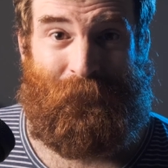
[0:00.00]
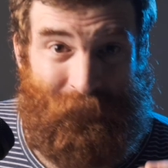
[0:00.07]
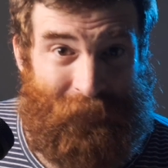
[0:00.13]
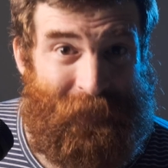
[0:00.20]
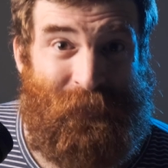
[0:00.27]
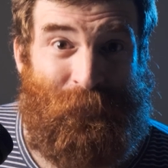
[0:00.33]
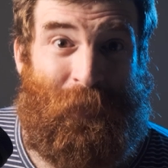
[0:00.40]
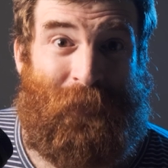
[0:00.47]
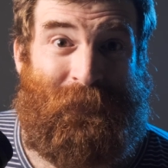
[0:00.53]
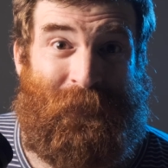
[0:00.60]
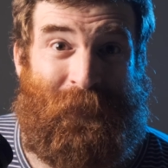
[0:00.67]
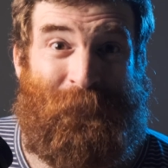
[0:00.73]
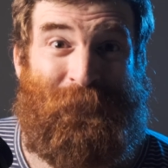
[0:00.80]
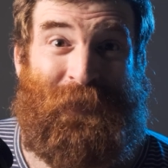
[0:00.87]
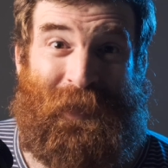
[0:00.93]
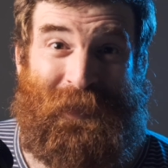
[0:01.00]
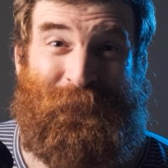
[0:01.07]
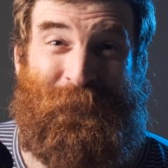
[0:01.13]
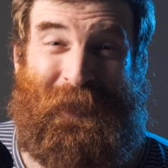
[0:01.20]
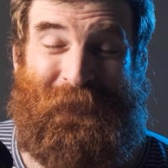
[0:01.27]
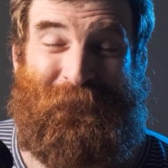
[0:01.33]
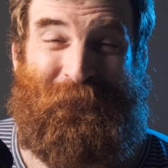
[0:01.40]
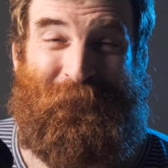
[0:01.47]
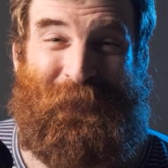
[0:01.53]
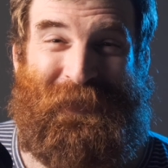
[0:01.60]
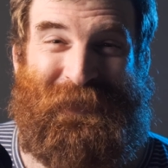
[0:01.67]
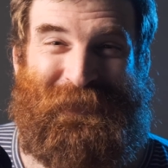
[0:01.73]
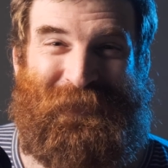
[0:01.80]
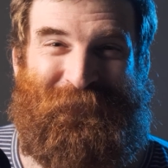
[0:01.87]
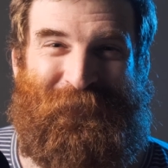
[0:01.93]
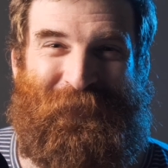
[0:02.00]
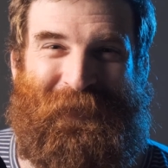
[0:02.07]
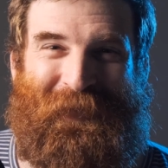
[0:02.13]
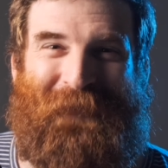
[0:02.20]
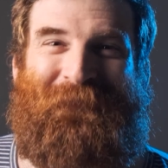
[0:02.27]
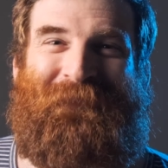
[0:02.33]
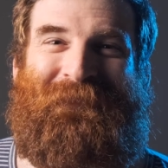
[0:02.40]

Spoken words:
That's my tips. That's my information for you.